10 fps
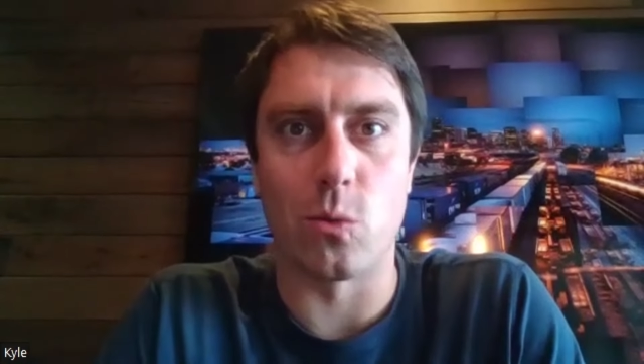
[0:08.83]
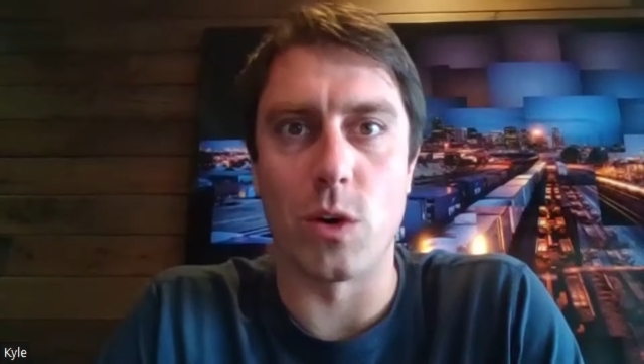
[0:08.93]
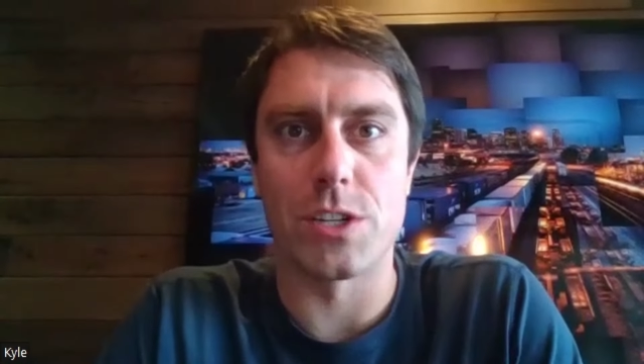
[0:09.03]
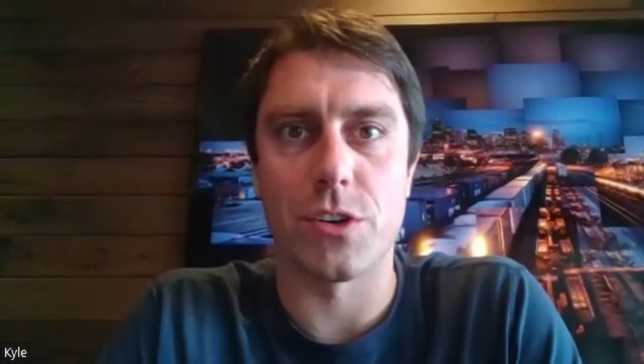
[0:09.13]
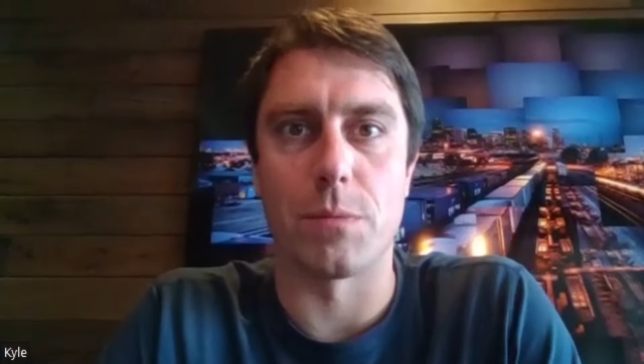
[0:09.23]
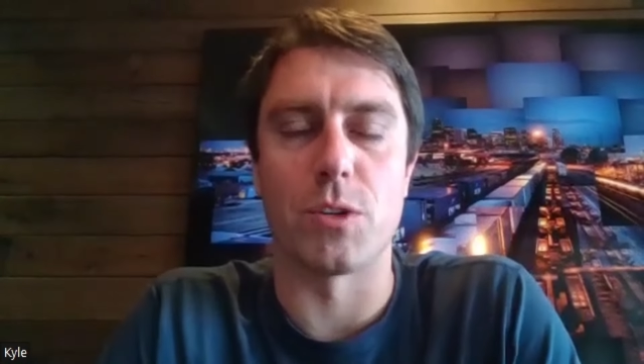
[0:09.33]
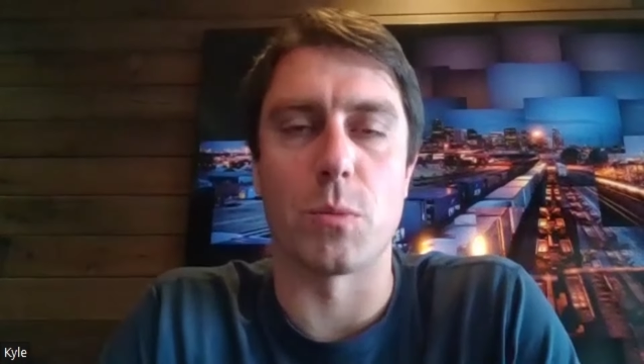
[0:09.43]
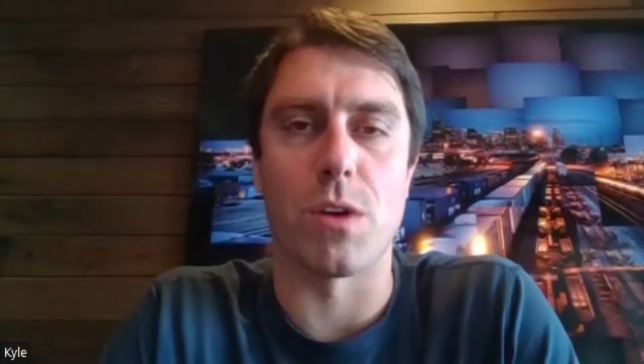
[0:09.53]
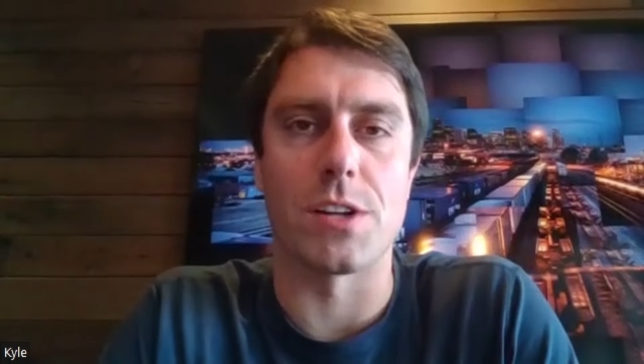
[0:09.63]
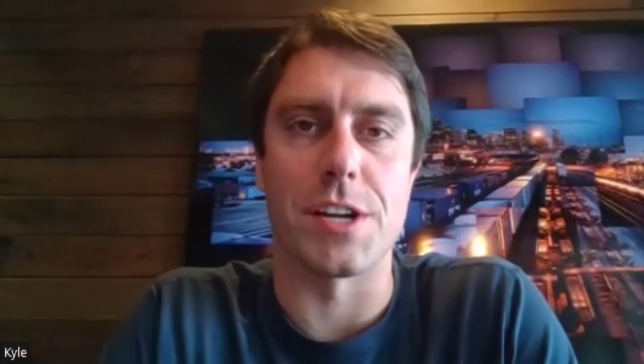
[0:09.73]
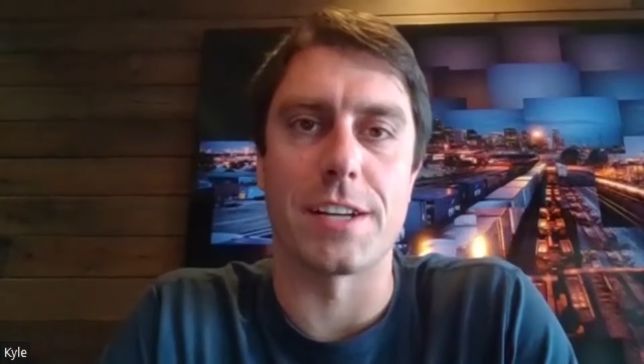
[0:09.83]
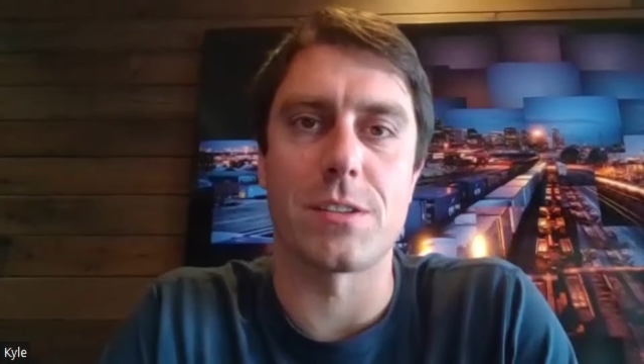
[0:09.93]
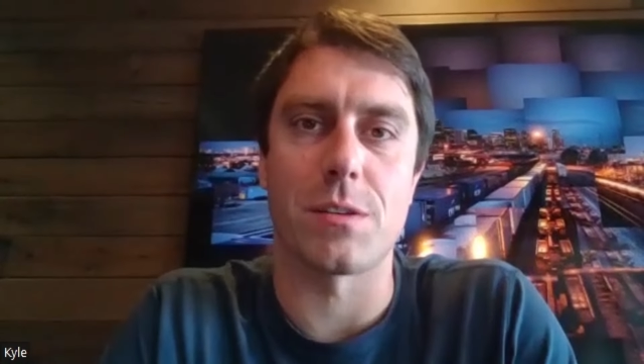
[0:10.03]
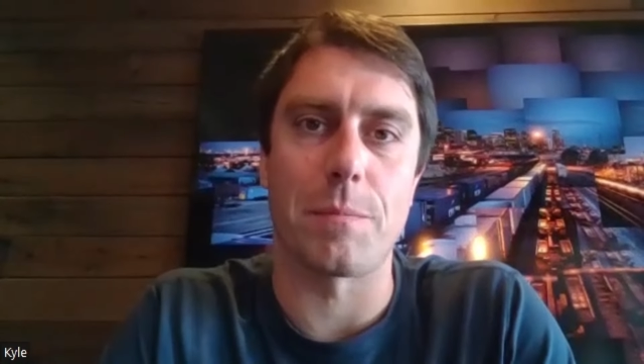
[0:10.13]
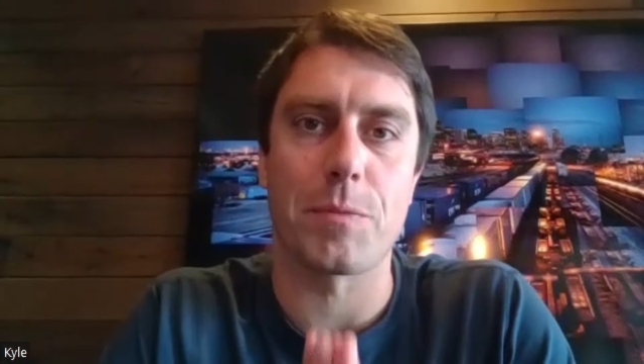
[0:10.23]
which crypto
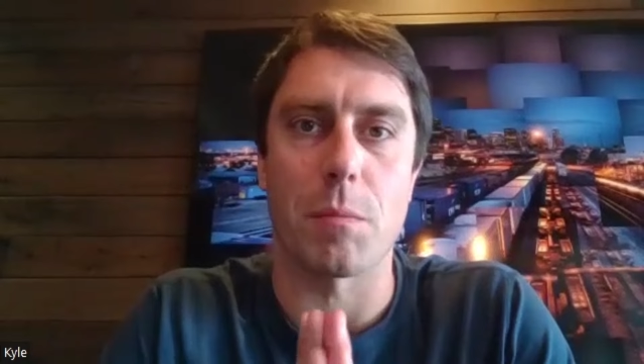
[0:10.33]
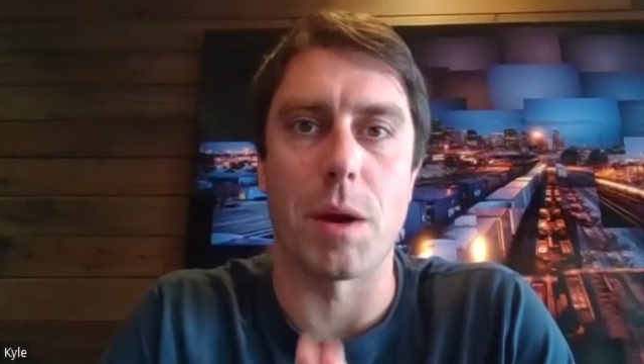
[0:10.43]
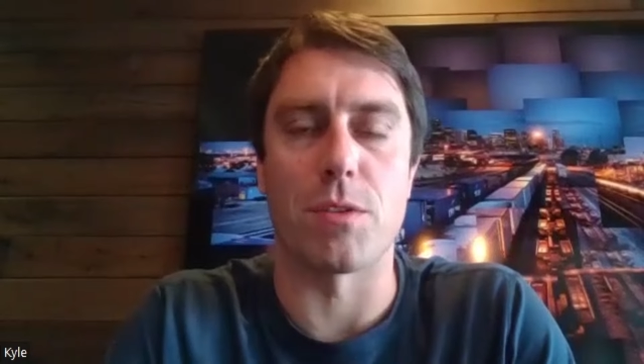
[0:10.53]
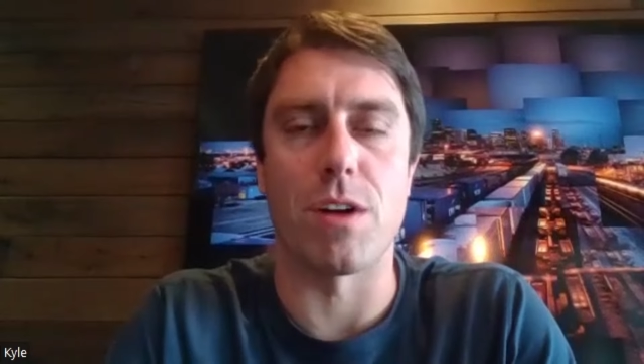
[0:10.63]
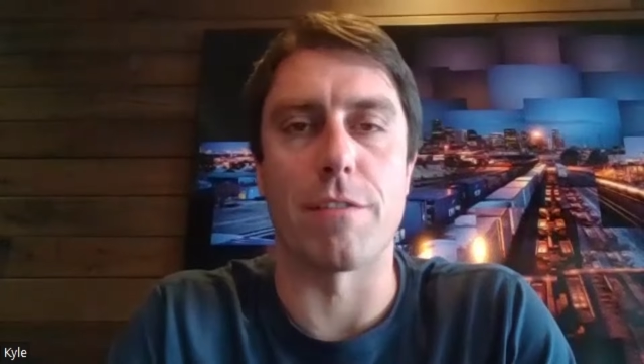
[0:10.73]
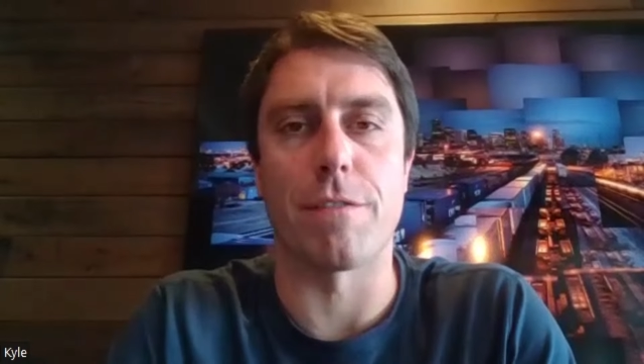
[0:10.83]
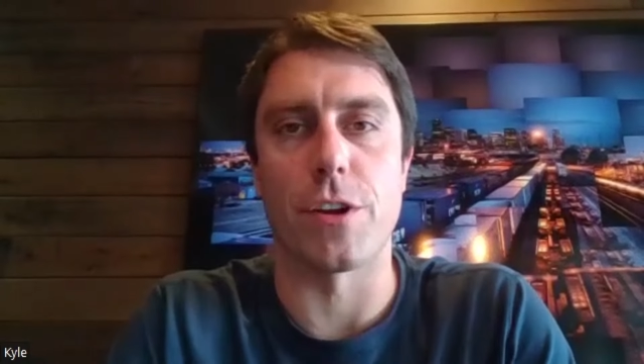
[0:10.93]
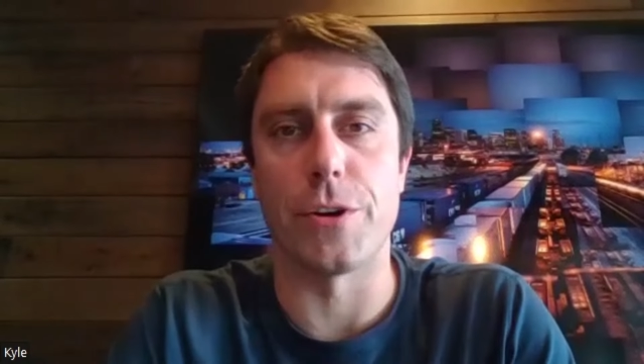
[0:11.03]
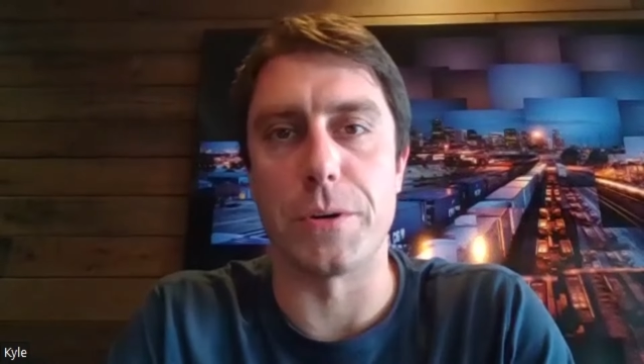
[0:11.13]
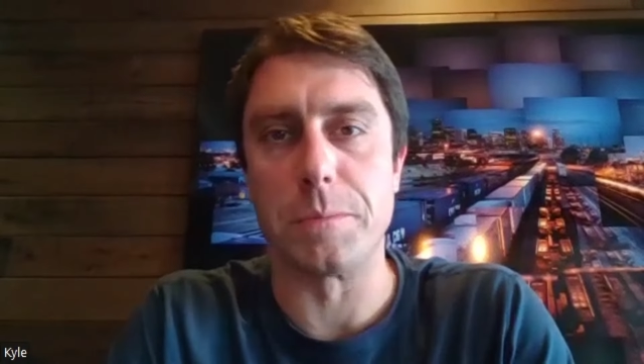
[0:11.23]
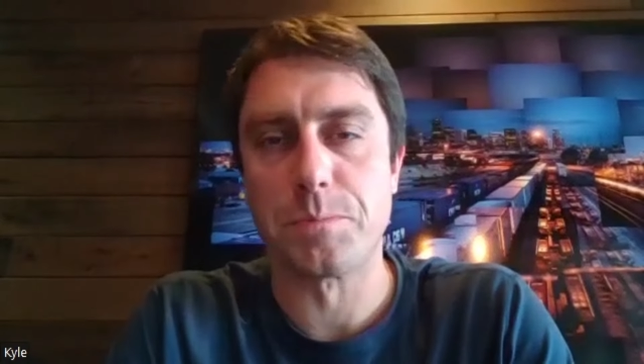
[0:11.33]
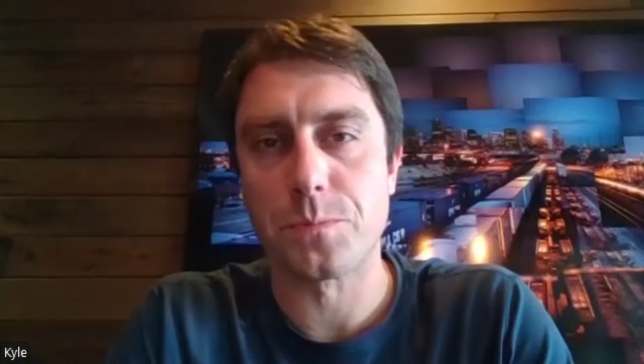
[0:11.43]
projects might be right for you.